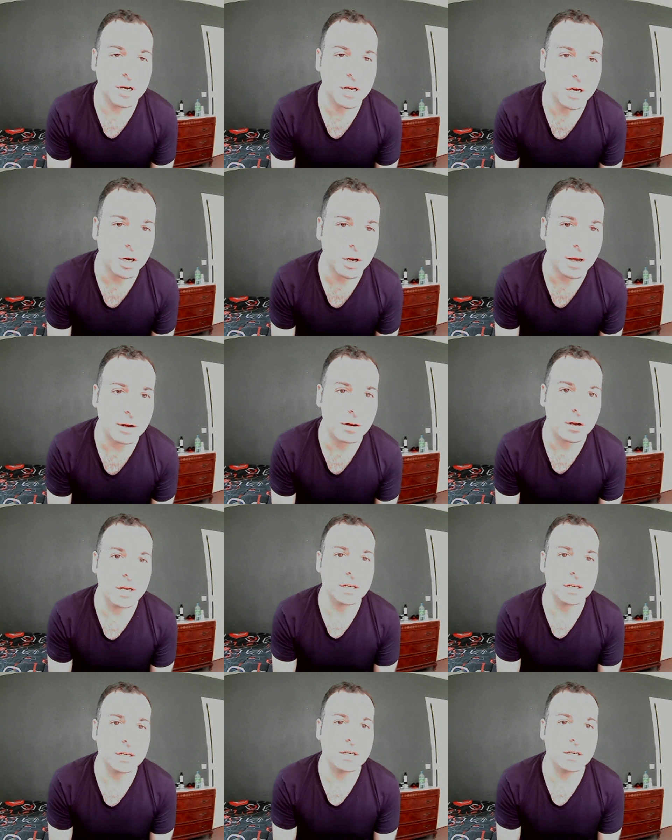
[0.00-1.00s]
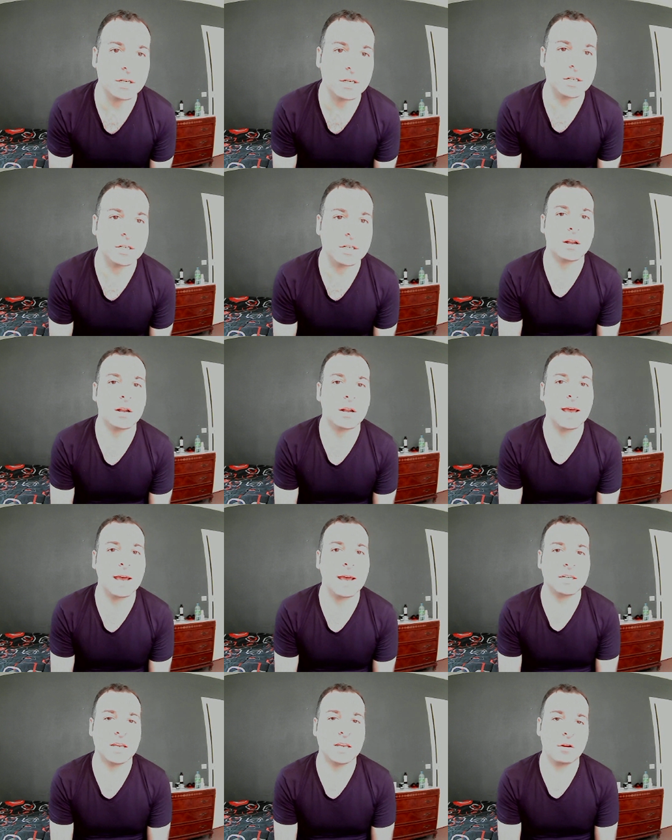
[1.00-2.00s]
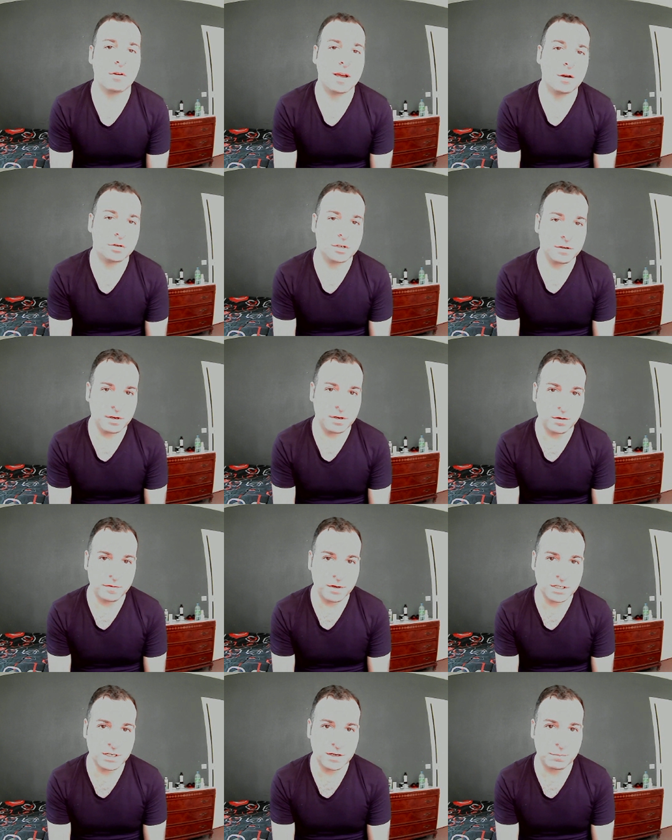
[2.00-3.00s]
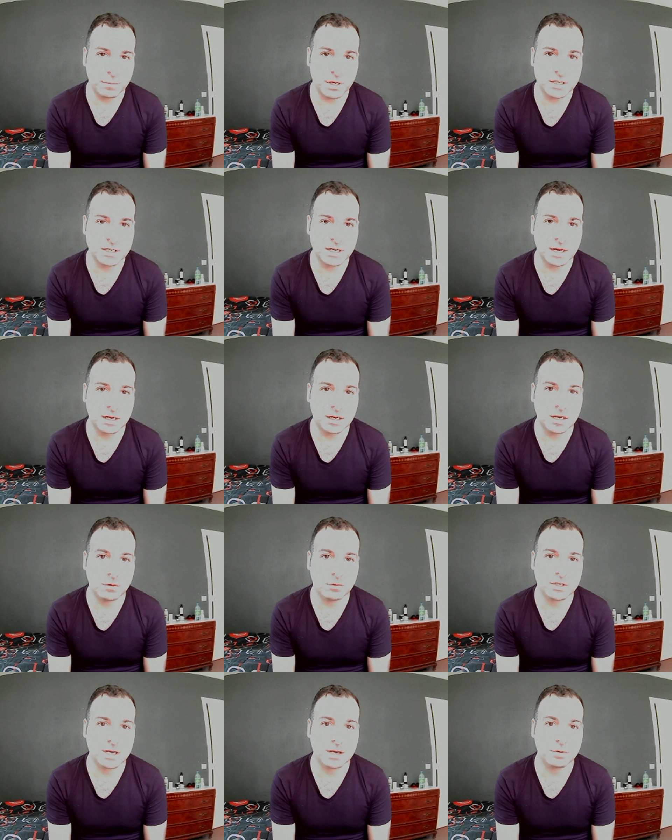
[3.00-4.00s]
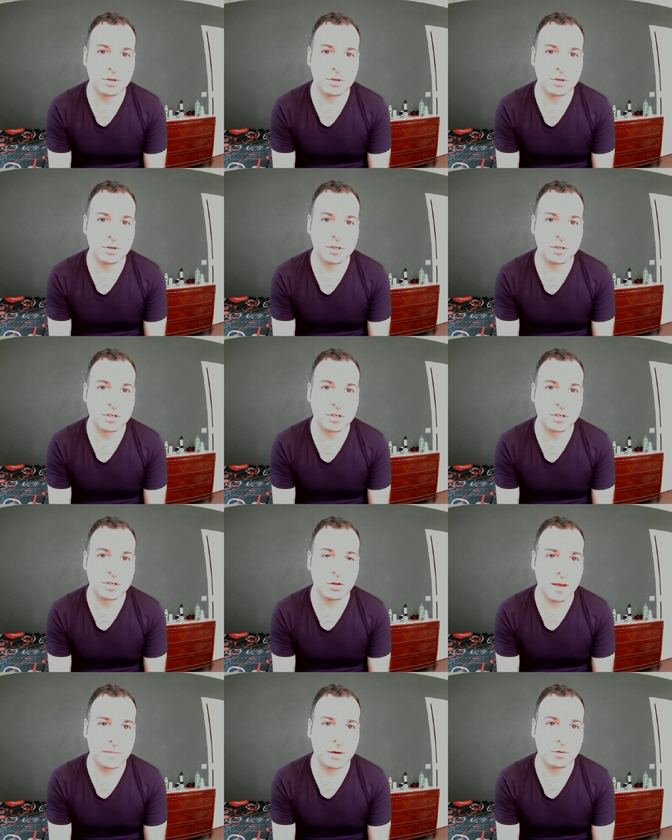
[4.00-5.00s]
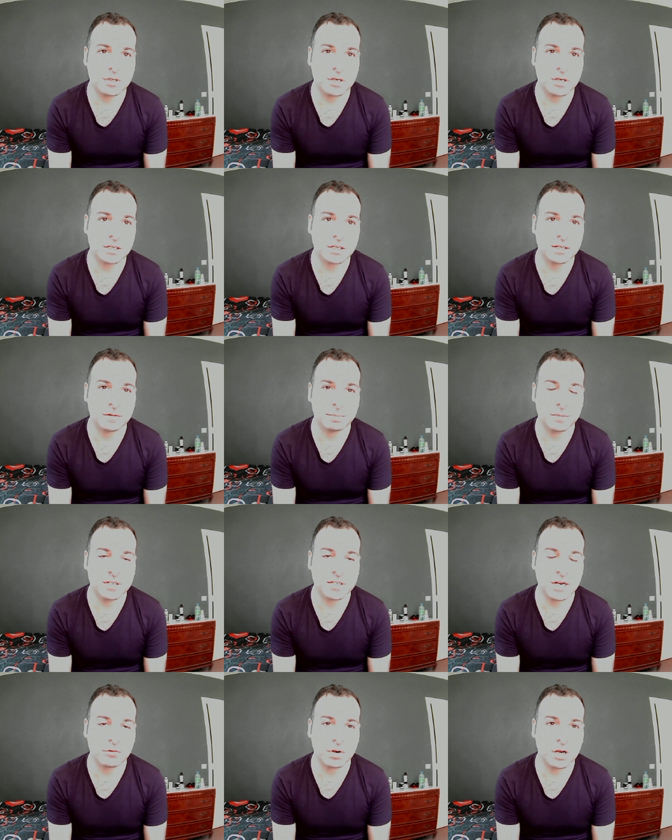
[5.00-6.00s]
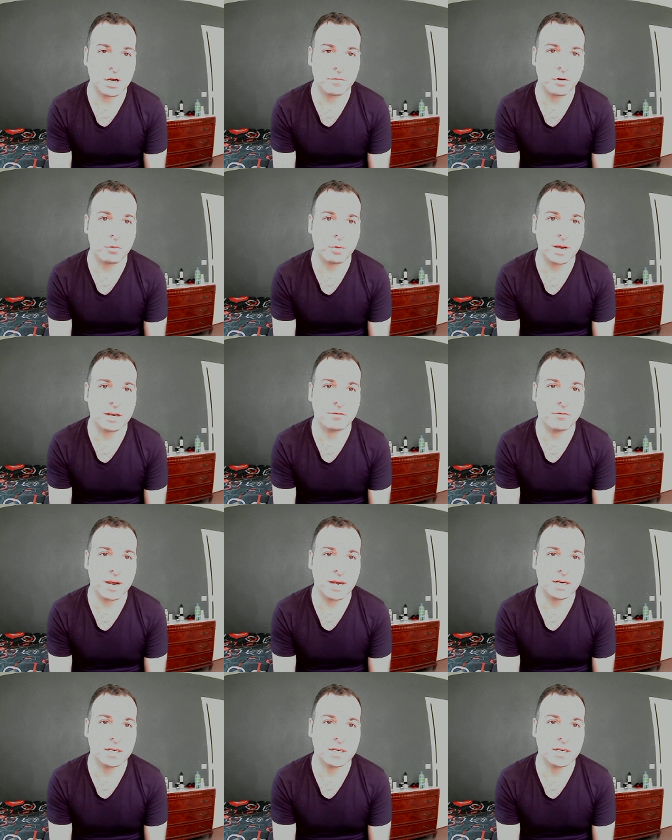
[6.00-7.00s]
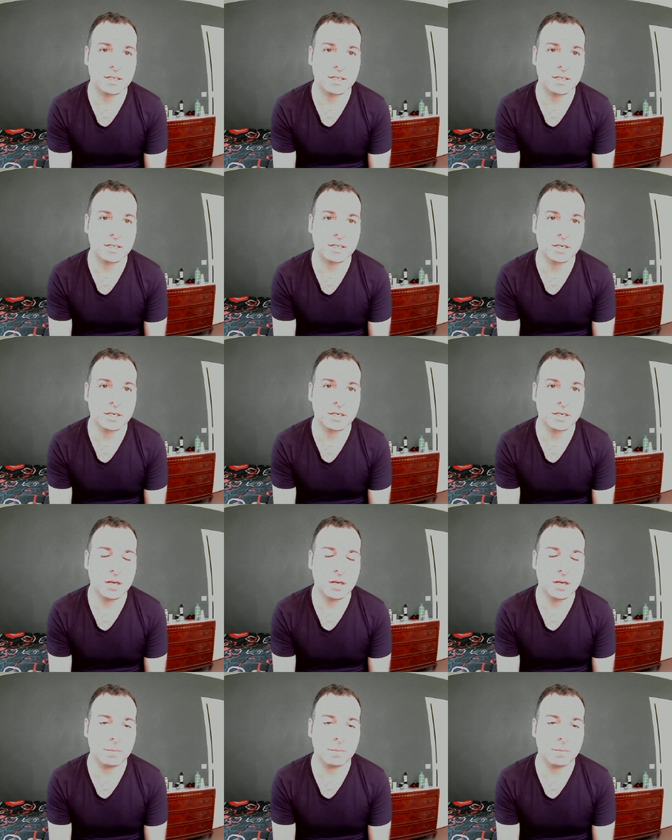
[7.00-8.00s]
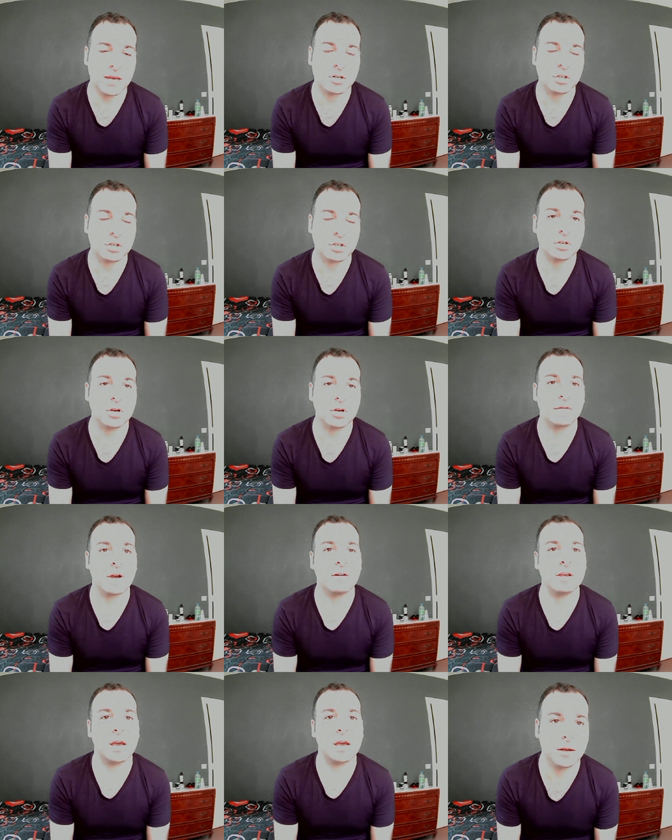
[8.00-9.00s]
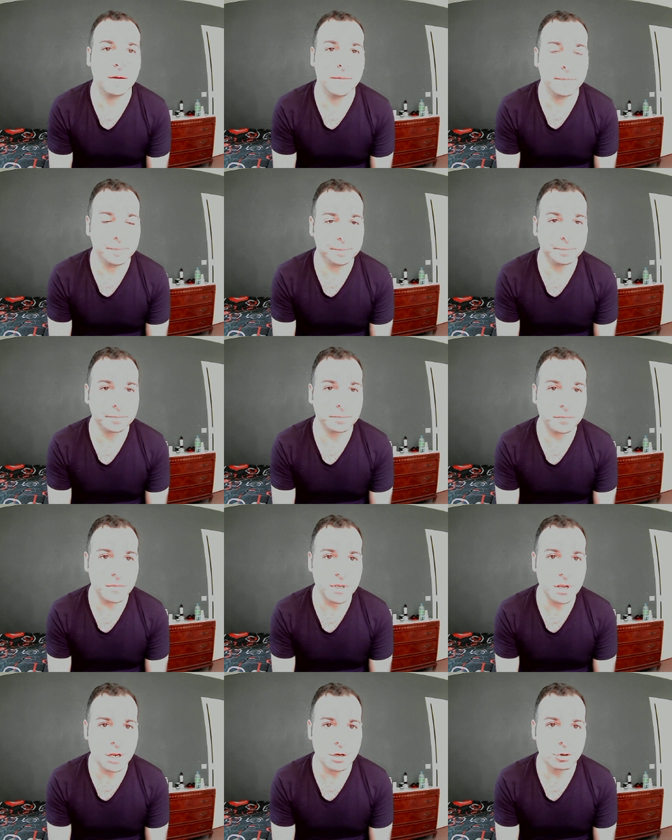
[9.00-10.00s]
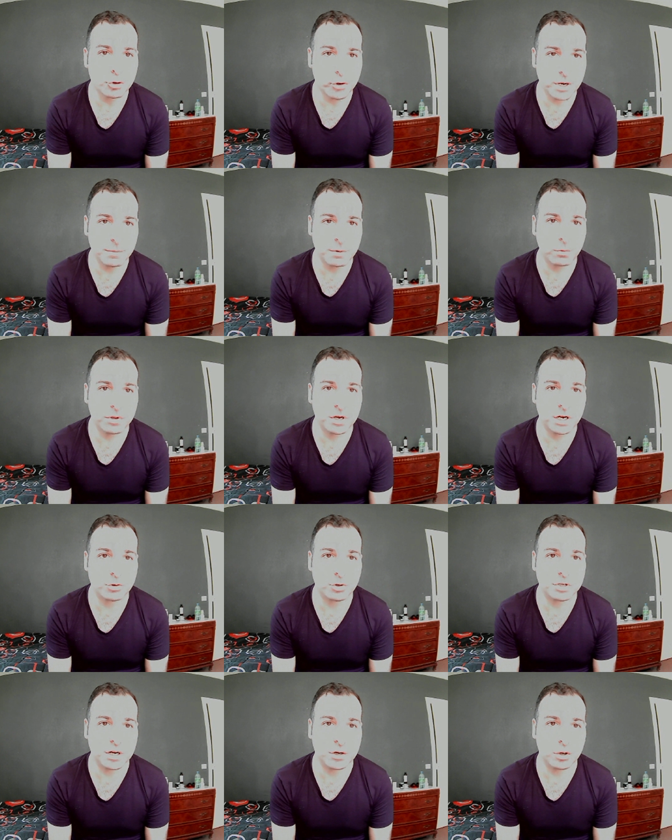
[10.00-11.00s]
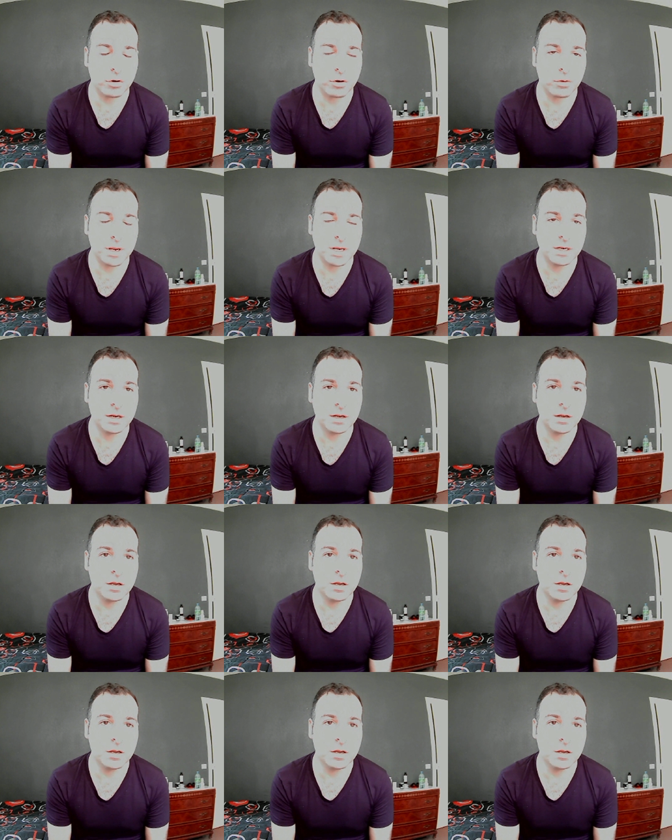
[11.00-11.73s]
Mercola outlined as well, and Didier Raoult of the University of Marseille. He was able to show there was a 90% recovery rate in patients who took treatment with hydroxychloroquine.